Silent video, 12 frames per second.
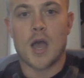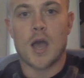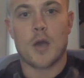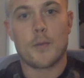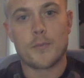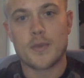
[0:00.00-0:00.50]

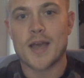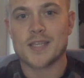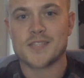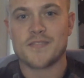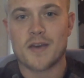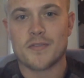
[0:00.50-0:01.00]
I hope you
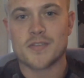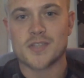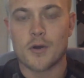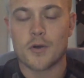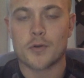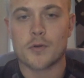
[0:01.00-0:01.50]
guys found this
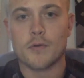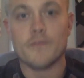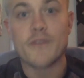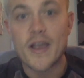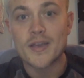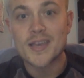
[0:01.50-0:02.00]
article
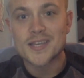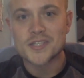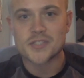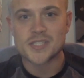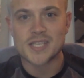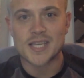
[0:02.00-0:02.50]
very
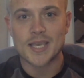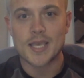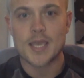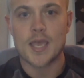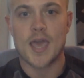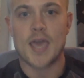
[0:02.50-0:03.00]
interesting
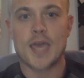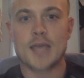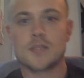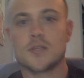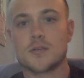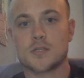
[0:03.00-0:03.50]

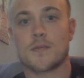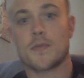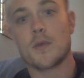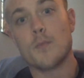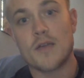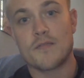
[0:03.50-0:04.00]
and took
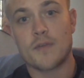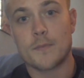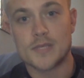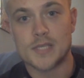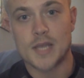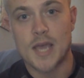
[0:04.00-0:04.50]
something away from
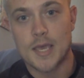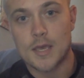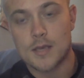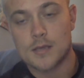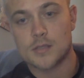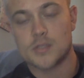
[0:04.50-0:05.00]
it today.